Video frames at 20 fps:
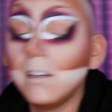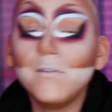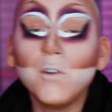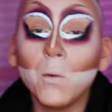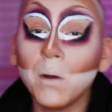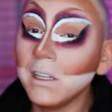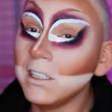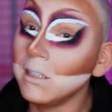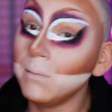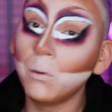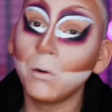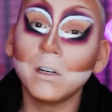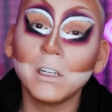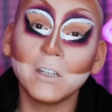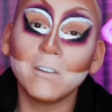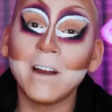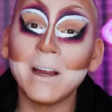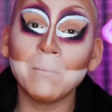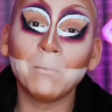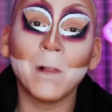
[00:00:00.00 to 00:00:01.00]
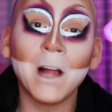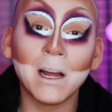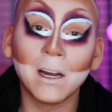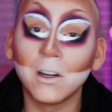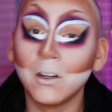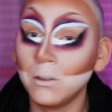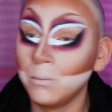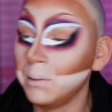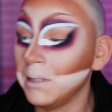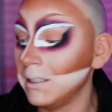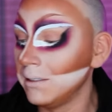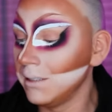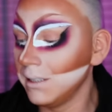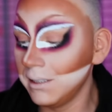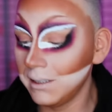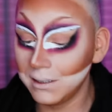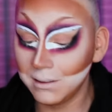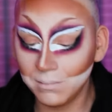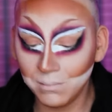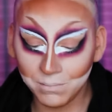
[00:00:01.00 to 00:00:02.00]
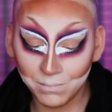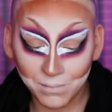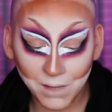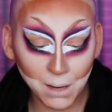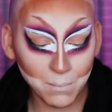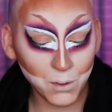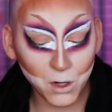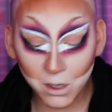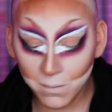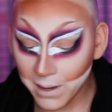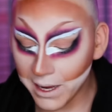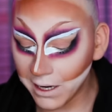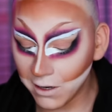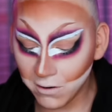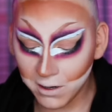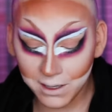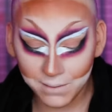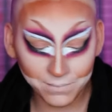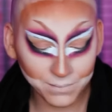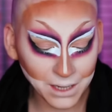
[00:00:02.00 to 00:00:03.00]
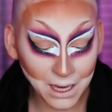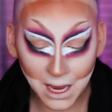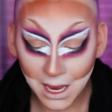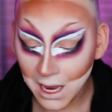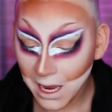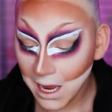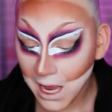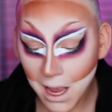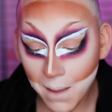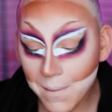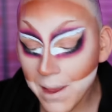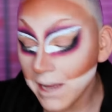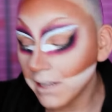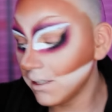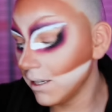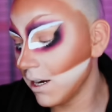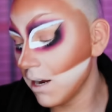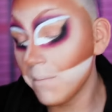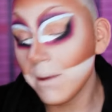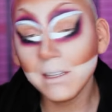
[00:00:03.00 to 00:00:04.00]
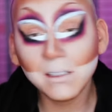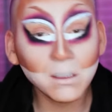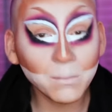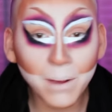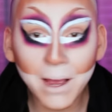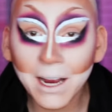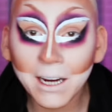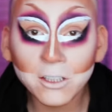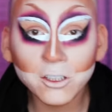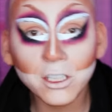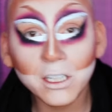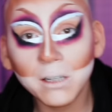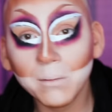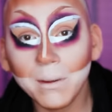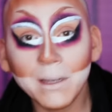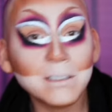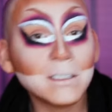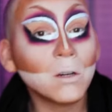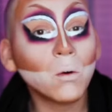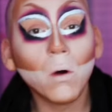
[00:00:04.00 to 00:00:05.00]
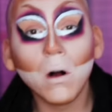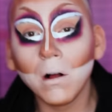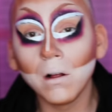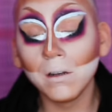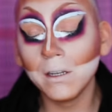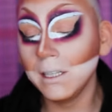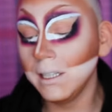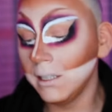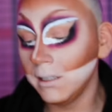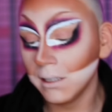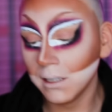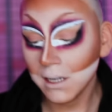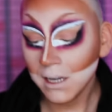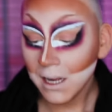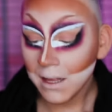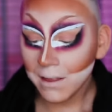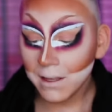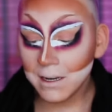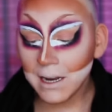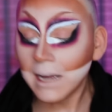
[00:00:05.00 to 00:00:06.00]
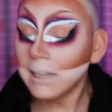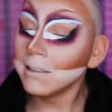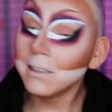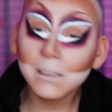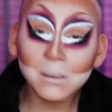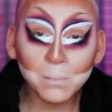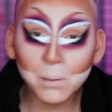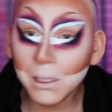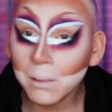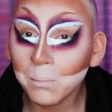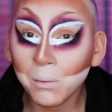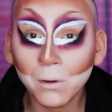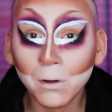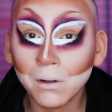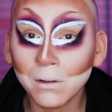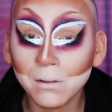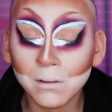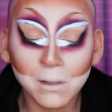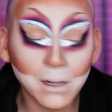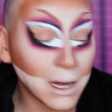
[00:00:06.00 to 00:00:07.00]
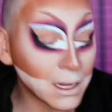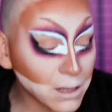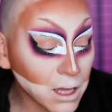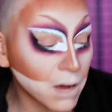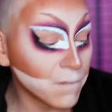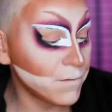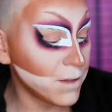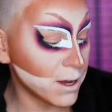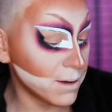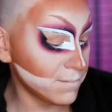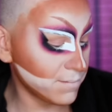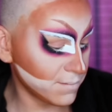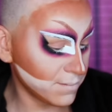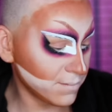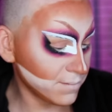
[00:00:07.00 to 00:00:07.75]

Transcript: If you wanna support a great black owned business, Beauty Bakery, amazing, amazing packaging, amazing quality, the nicest people, I love them.